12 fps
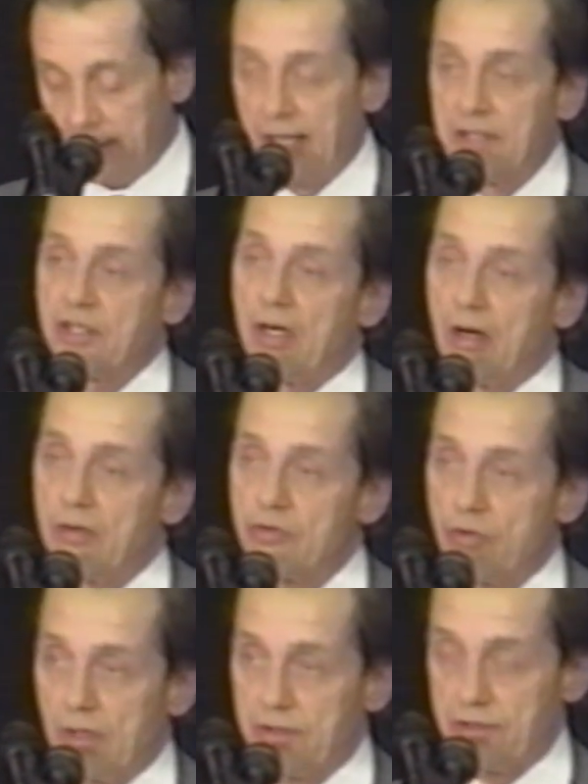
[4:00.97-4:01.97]
NASCAR
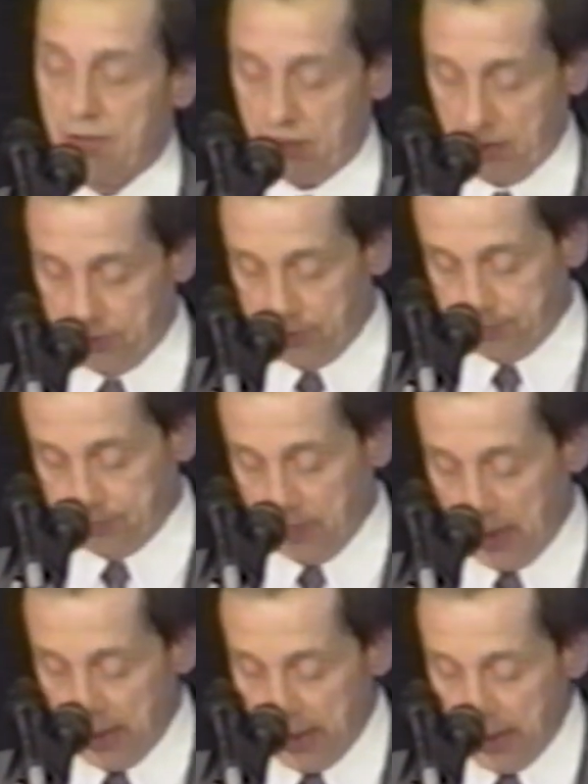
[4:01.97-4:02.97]
Truck Series.
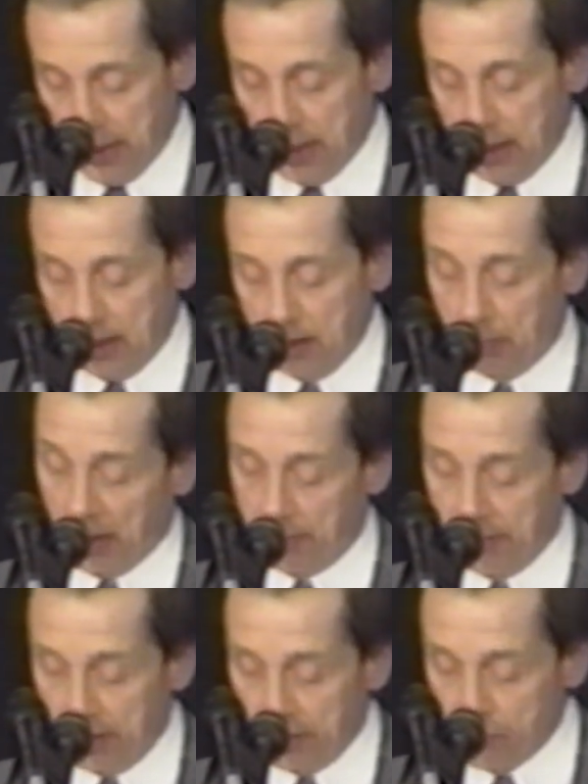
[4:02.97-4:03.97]

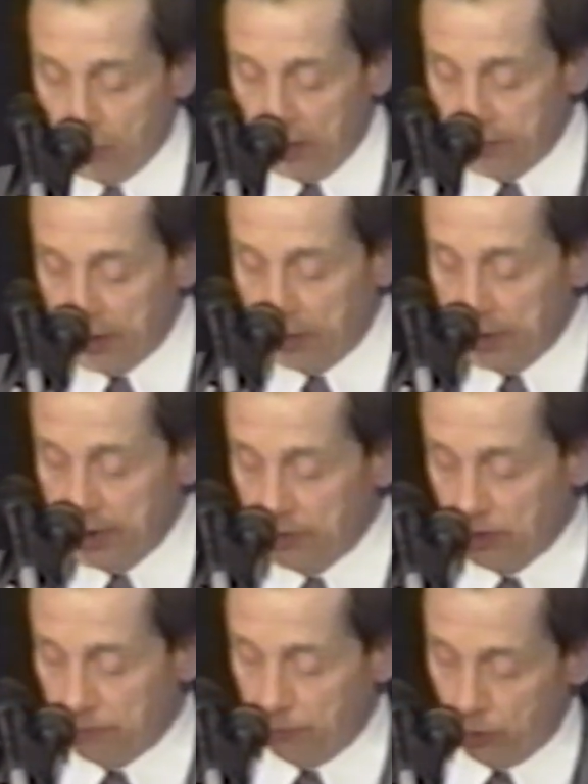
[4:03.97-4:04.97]
Bobby and his wife Debbie and
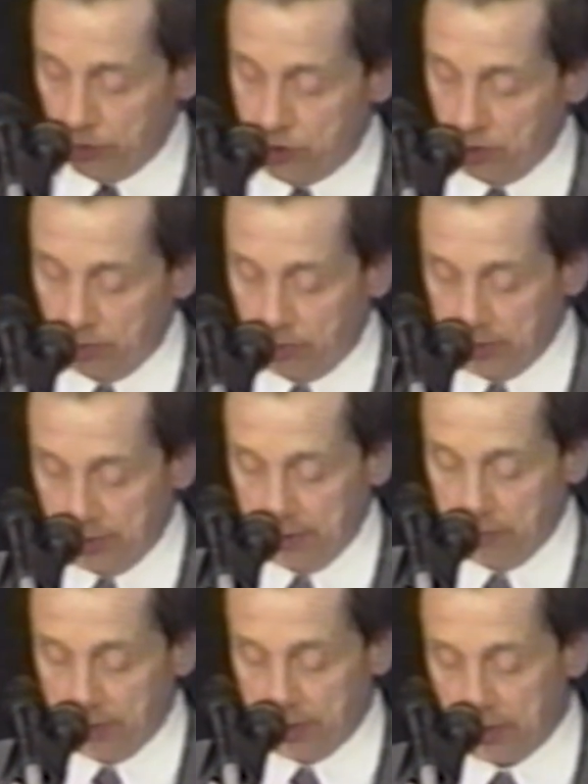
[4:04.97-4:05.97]
their 4 children
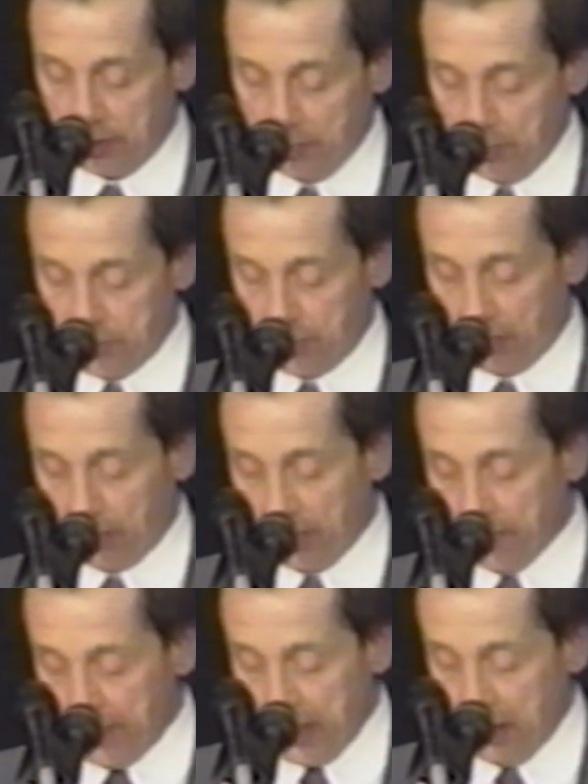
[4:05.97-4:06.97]
live in the Columbus
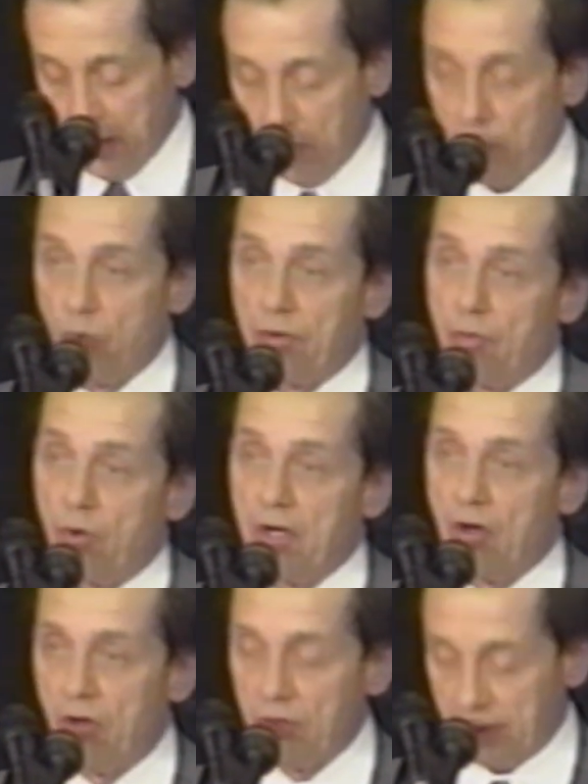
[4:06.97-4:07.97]
area, where the
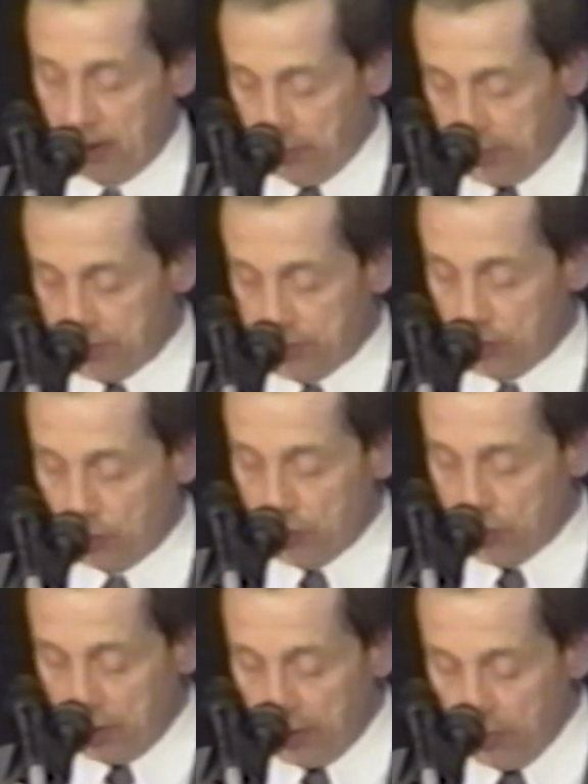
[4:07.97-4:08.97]
Rahal name is
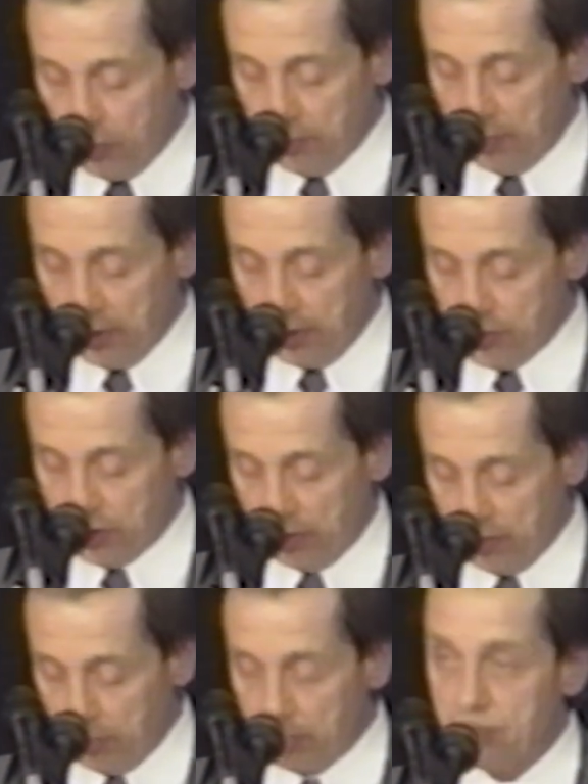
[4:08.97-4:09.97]
associated with many
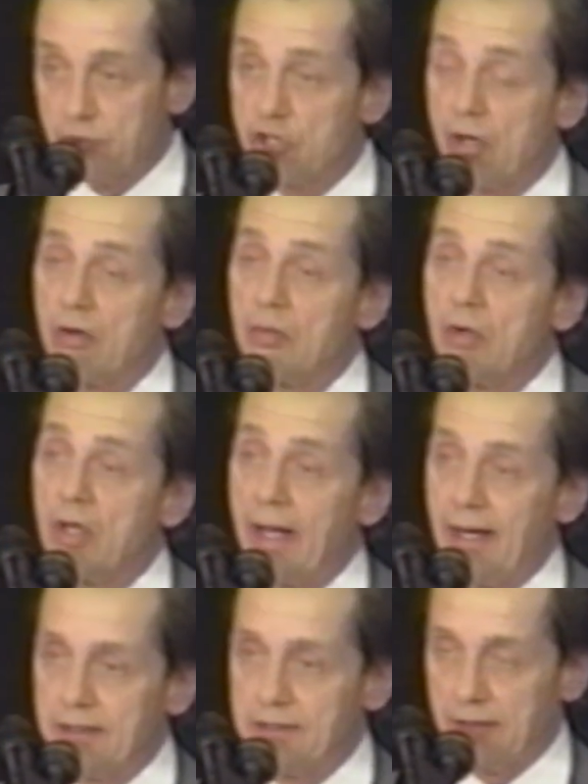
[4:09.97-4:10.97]
charitable
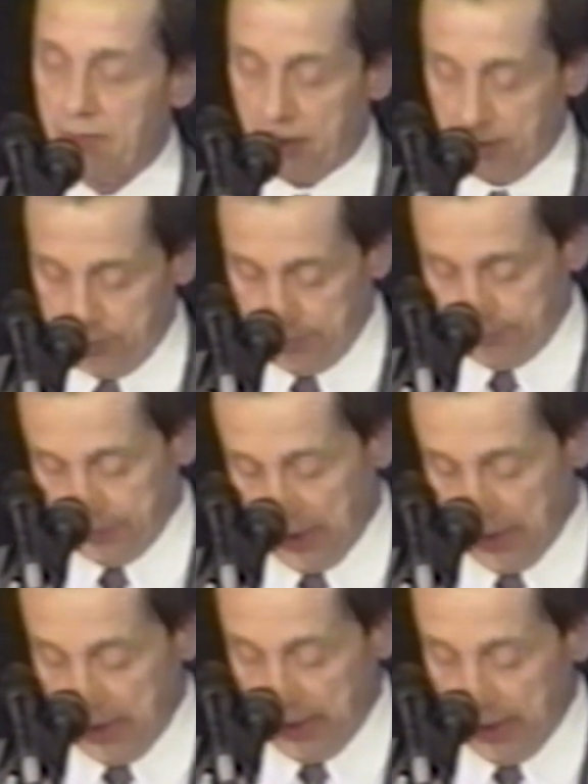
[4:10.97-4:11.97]
activities.
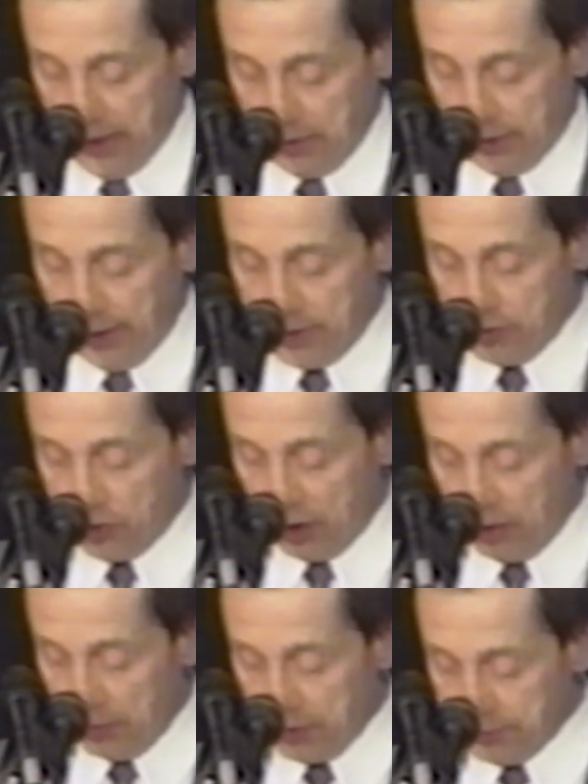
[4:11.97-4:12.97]
Ladies and
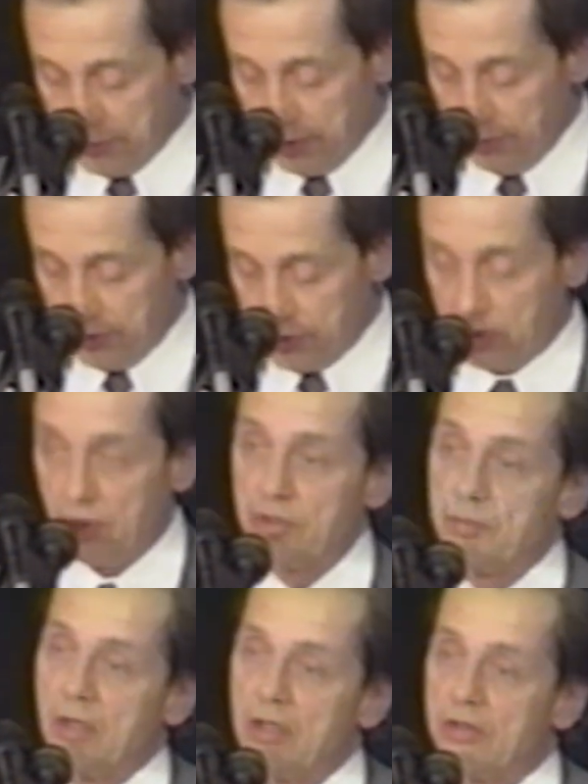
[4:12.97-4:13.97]
gentlemen, this
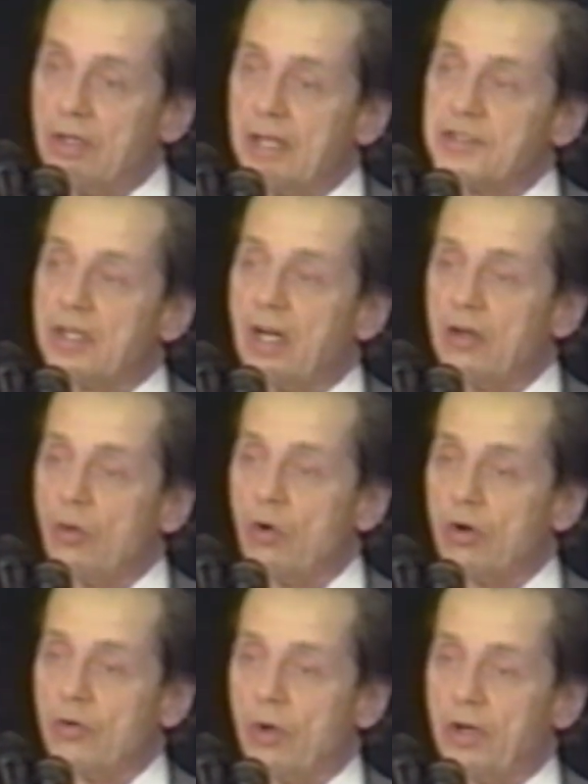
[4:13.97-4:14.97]
year's Miller Nice Guy
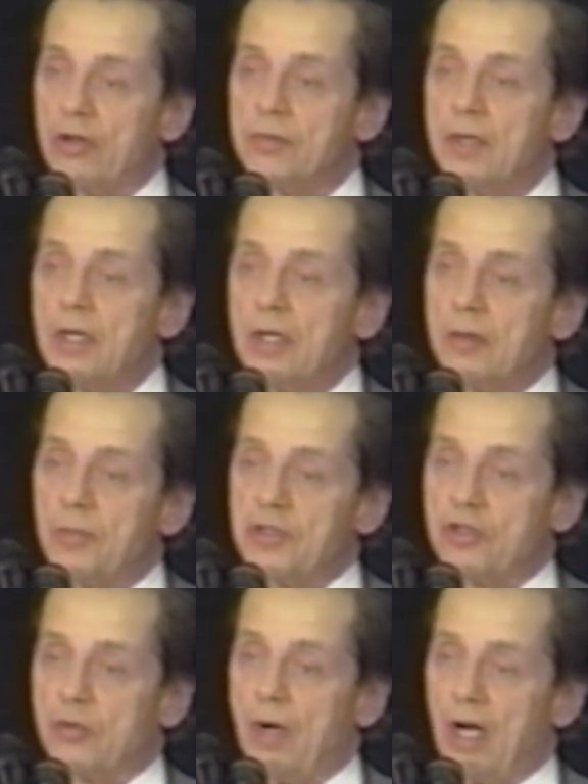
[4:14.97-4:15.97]
Award winner,
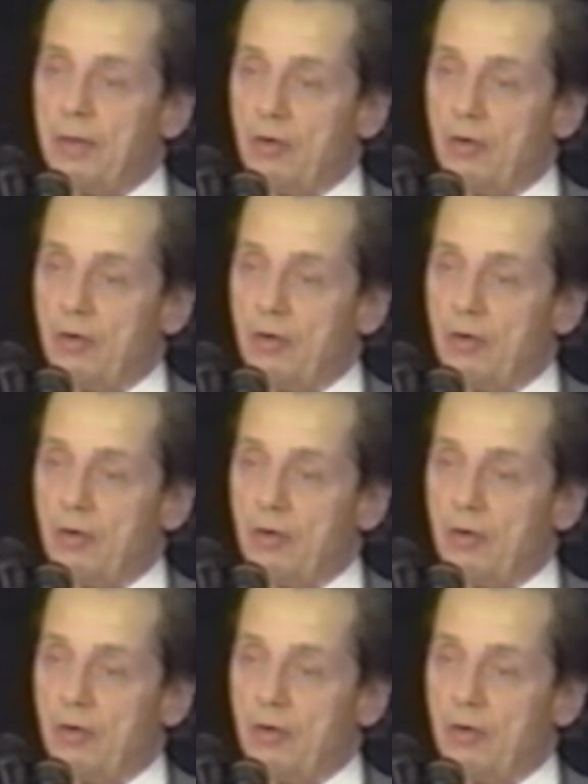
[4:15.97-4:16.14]
Mr. Bobby